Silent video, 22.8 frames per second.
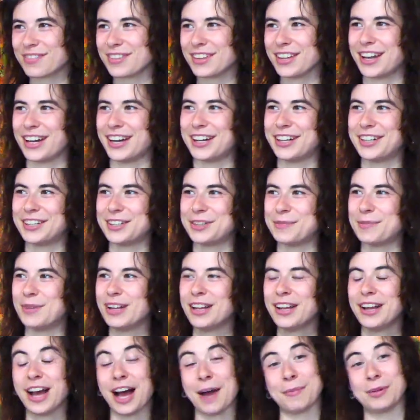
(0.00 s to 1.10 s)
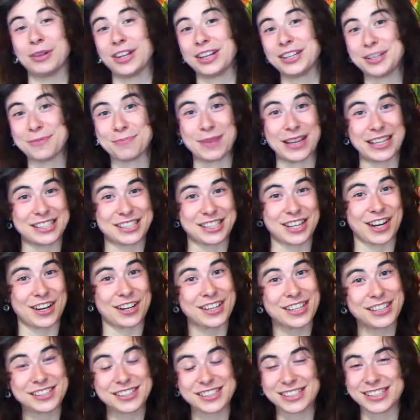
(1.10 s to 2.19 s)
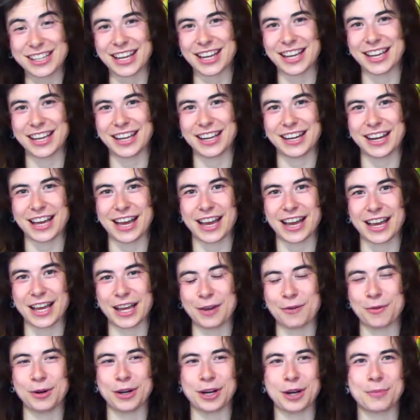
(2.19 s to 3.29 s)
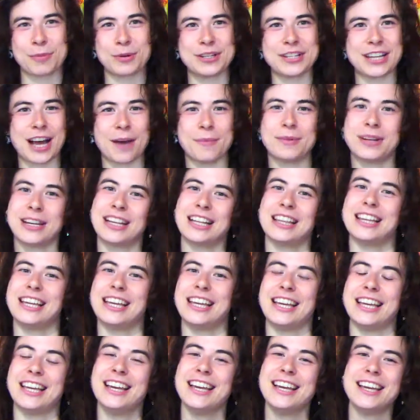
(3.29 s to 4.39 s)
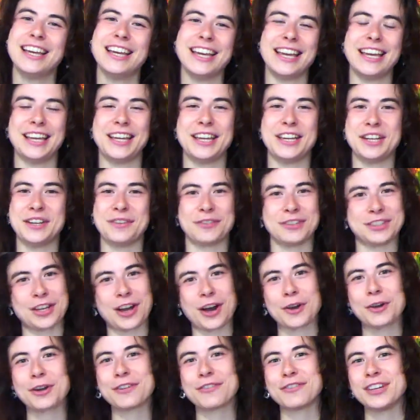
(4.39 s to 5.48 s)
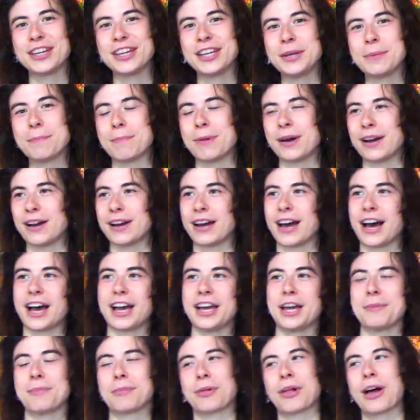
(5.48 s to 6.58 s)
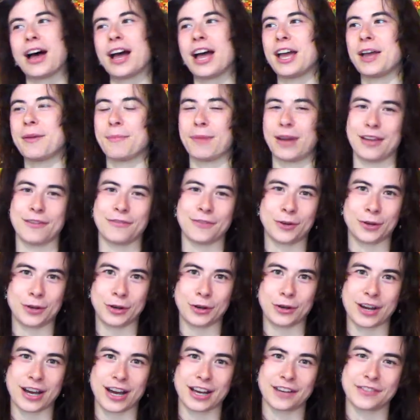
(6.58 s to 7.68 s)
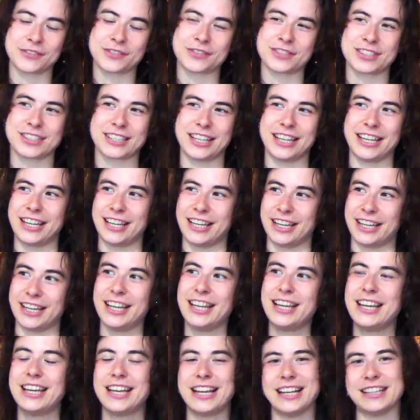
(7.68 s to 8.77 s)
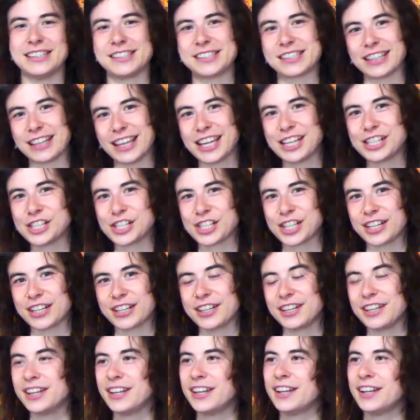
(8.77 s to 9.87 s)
I'm a London-based artist, and I work predominantly in photography, but I apply my photographs in installation,